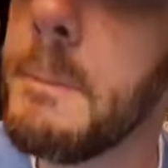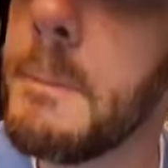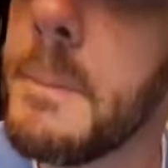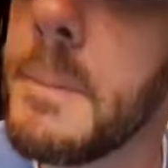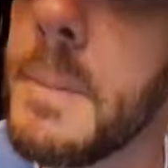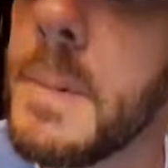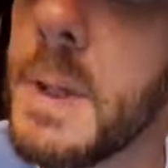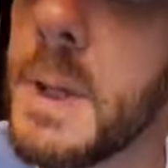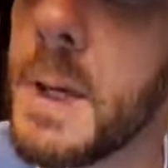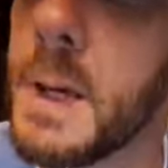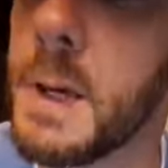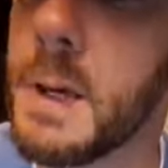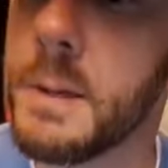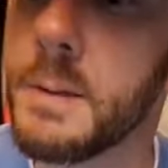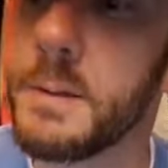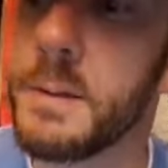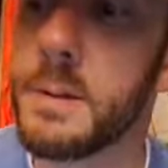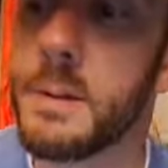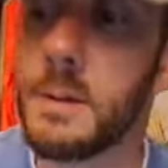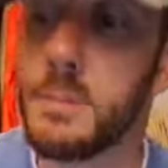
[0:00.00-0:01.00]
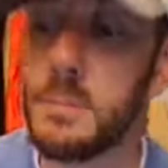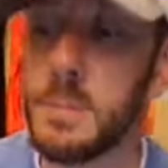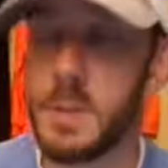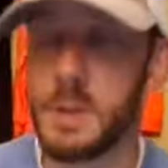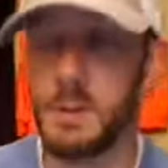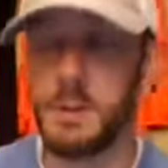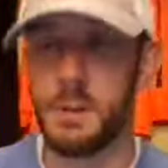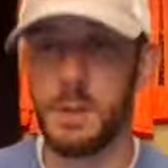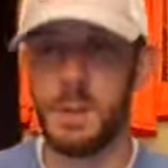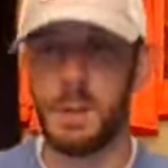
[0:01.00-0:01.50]
Yeah, it's the
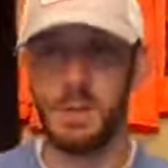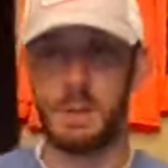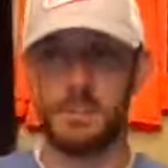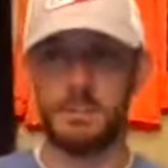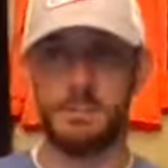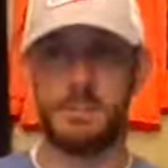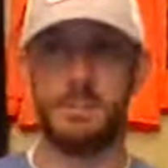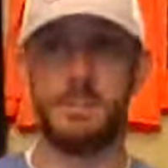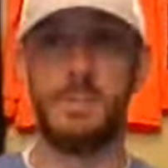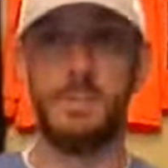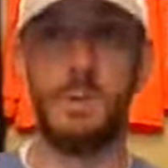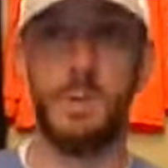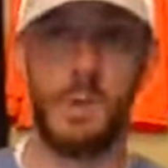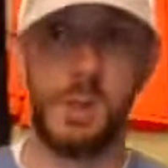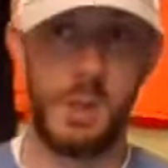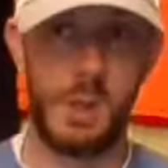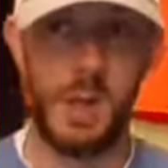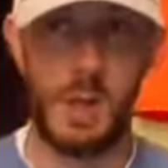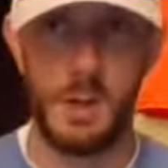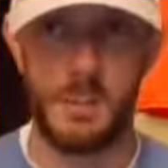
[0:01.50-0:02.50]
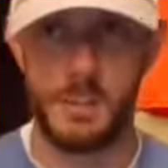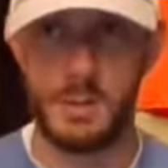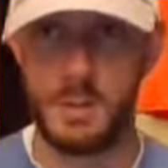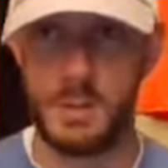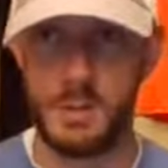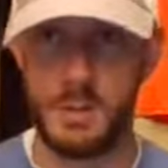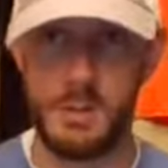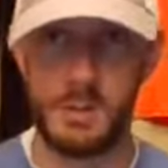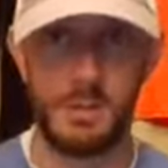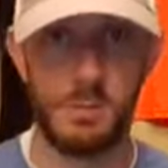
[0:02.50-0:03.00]
Miller Lane, York
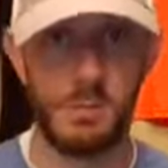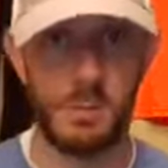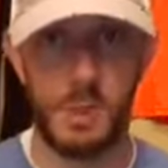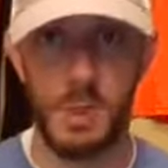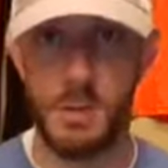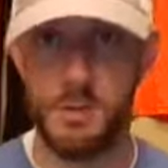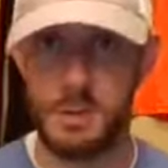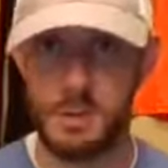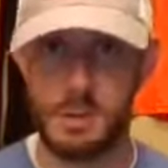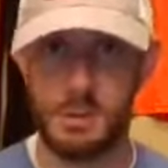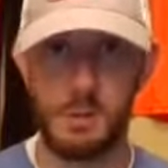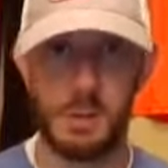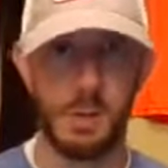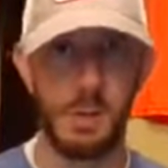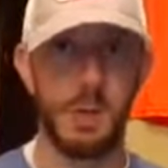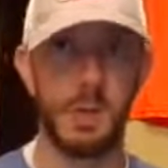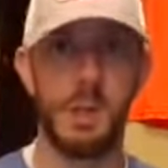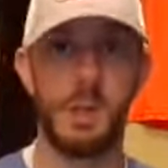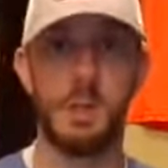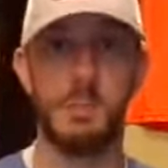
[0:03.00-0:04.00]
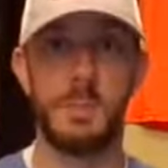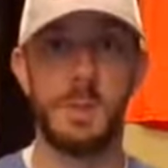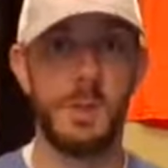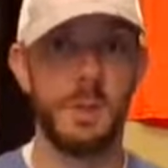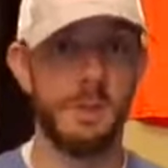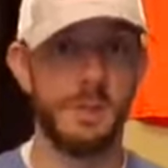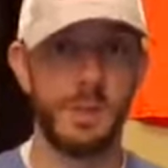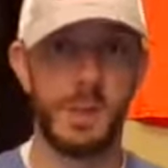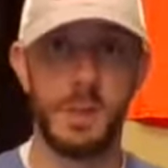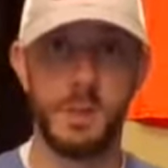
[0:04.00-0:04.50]
Commons, whatever you want to call it,
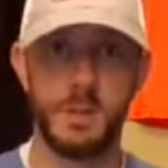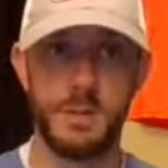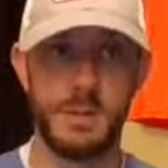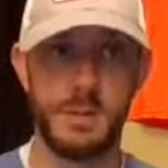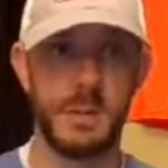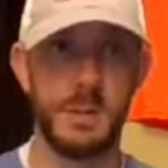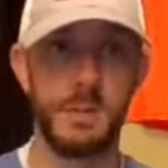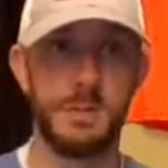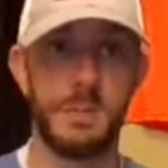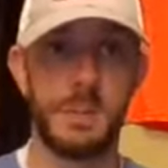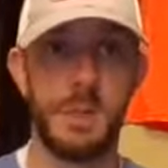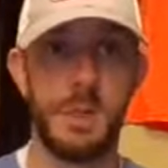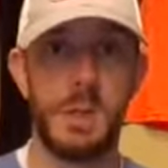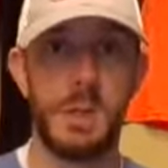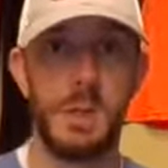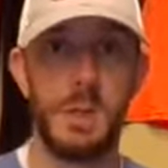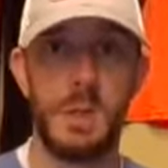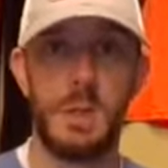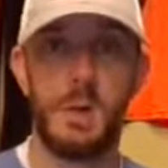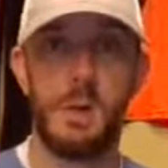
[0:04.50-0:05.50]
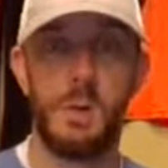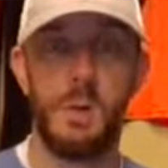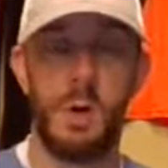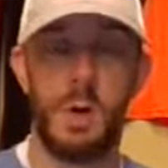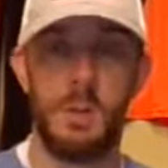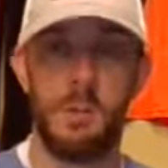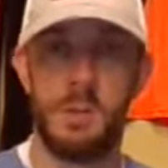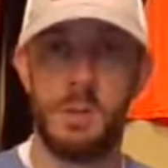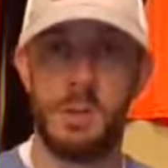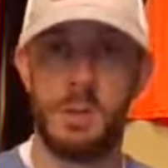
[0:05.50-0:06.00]
Butler Township
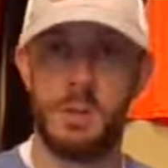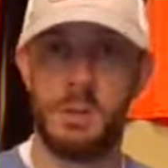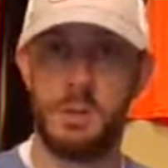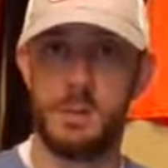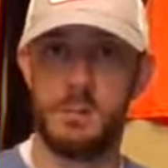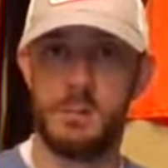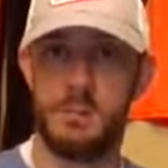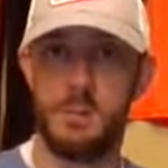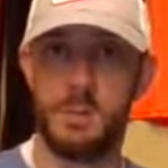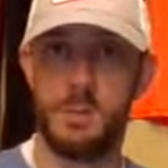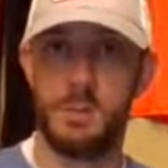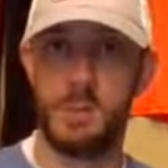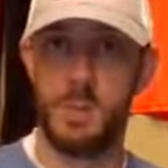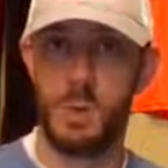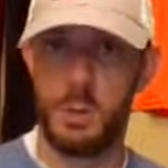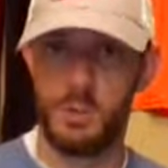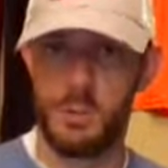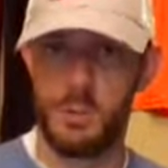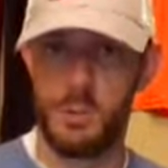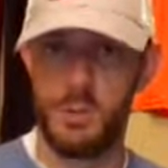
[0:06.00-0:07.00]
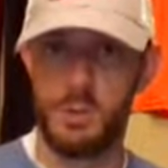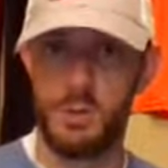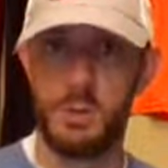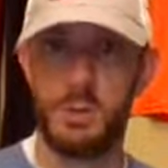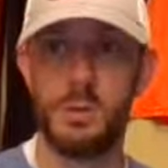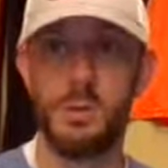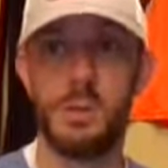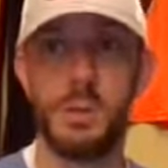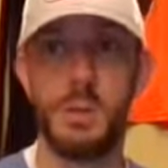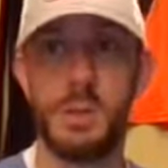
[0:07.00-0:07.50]
Walmart from 12 to
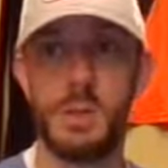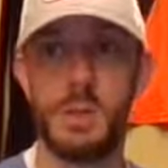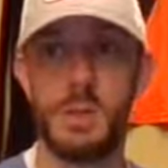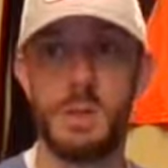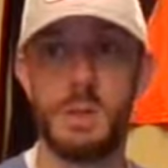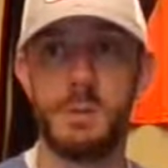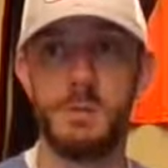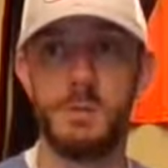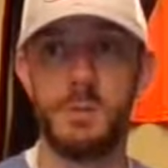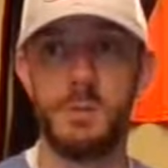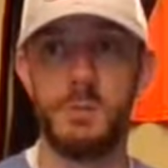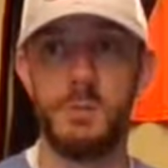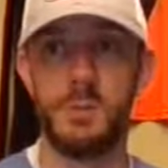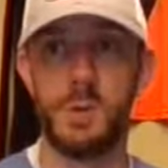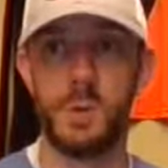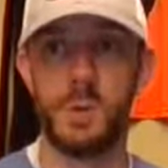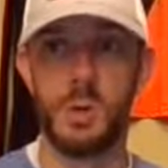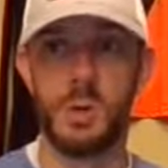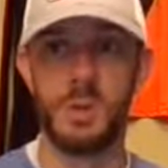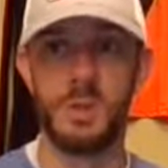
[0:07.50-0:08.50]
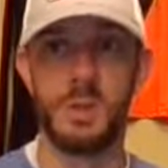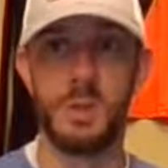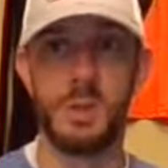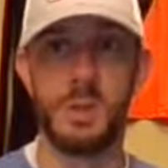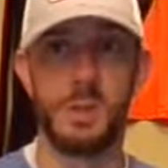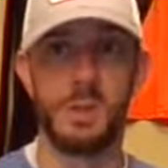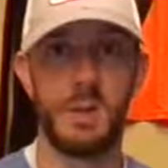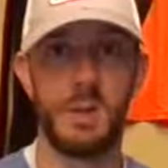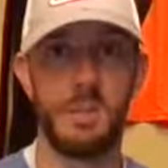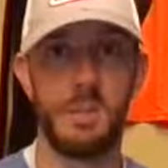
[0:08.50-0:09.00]
2, and then from 4 to
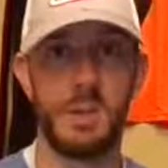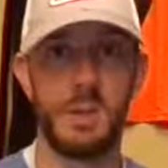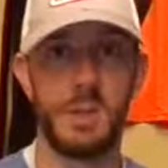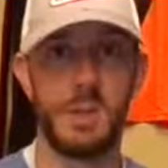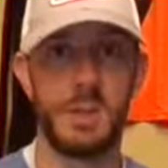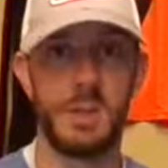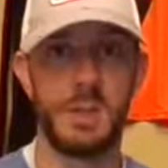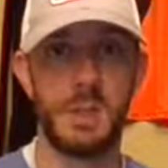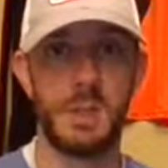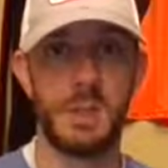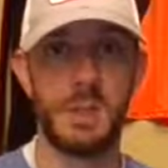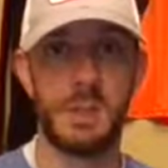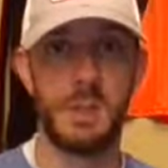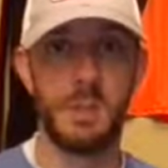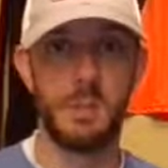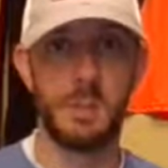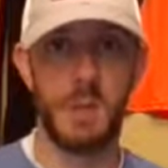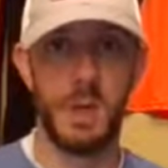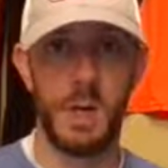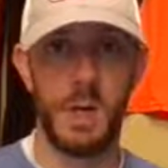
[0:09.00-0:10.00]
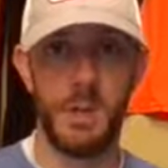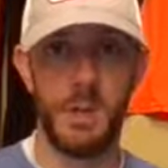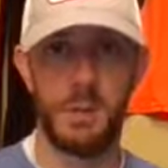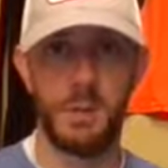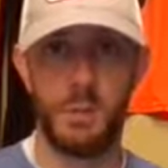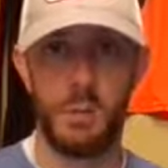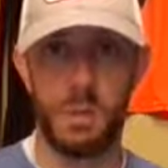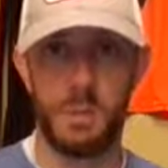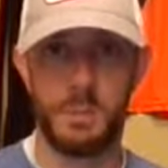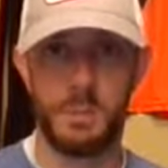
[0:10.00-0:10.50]
6 I'll be at the Hugh Heights
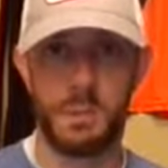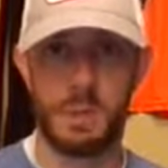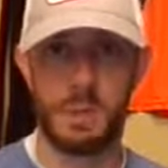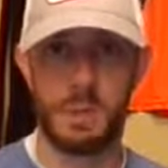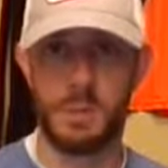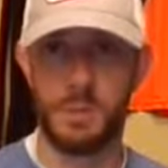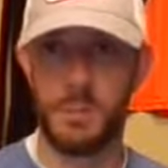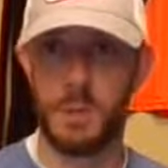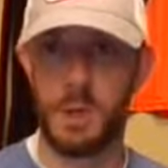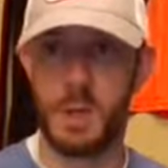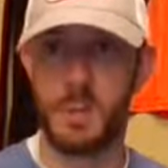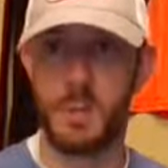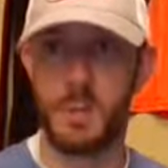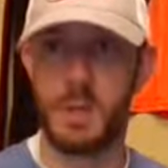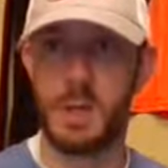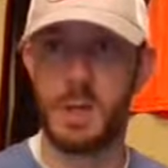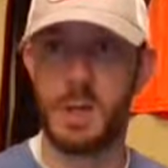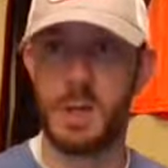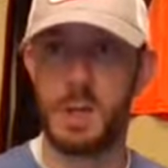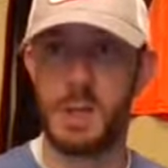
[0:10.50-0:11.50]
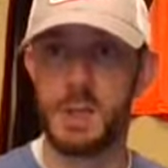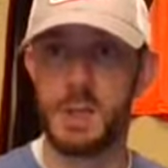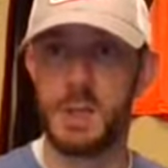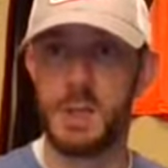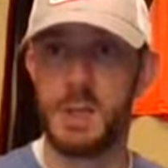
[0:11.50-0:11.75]
Walmart on Brant Pike.